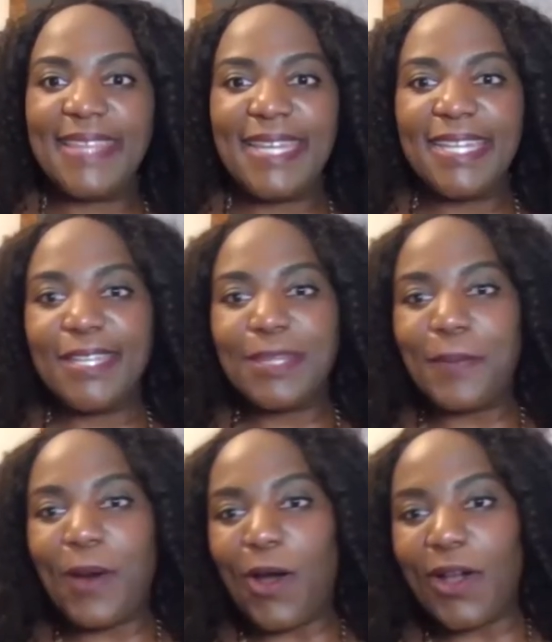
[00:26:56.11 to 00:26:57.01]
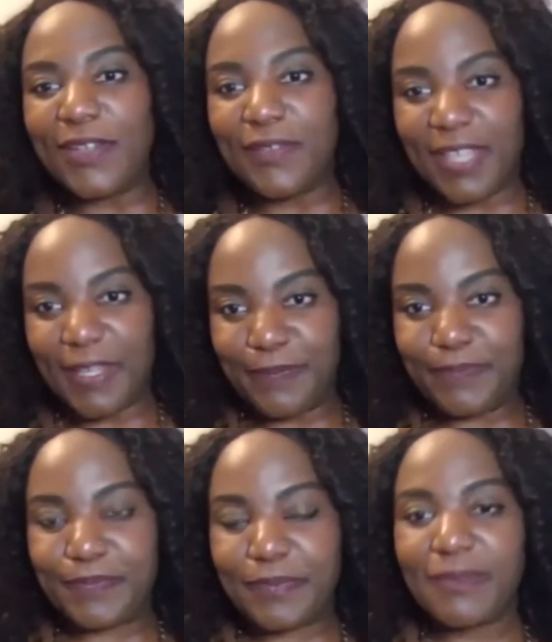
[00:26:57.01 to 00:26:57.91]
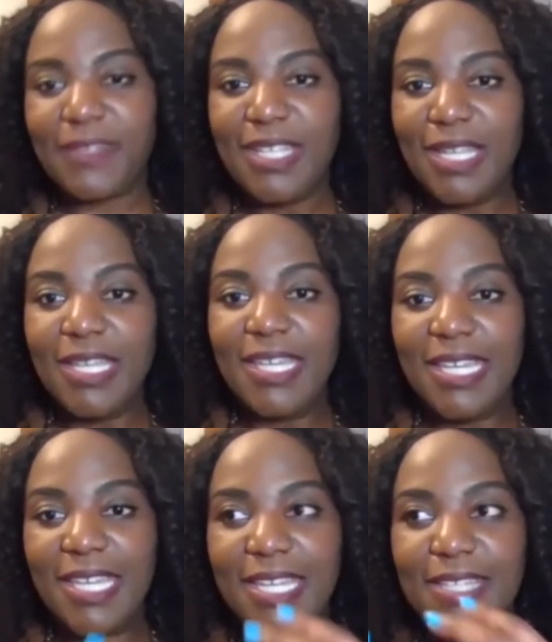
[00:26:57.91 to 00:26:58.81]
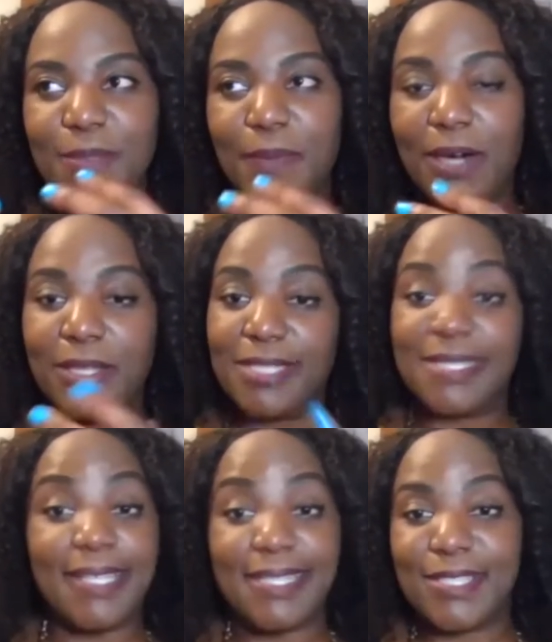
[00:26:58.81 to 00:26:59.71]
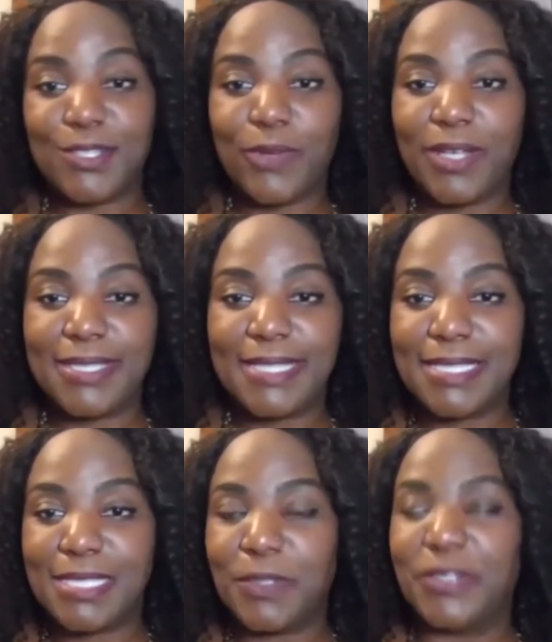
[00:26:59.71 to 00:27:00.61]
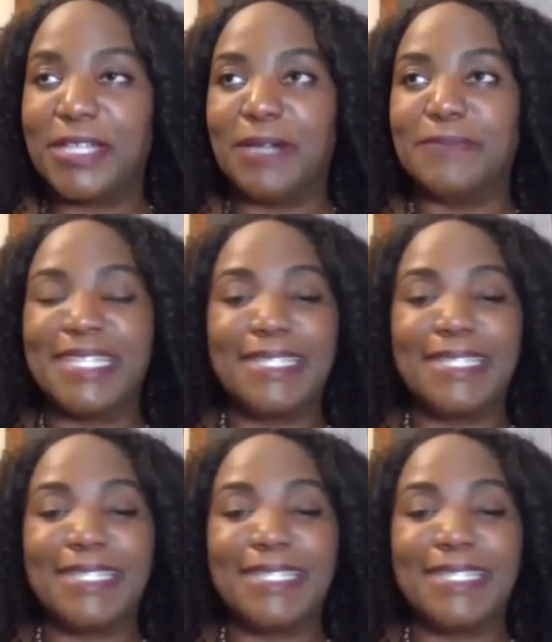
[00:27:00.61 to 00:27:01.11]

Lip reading: another part of it is about, and this, I guess this is where consensus building comes in,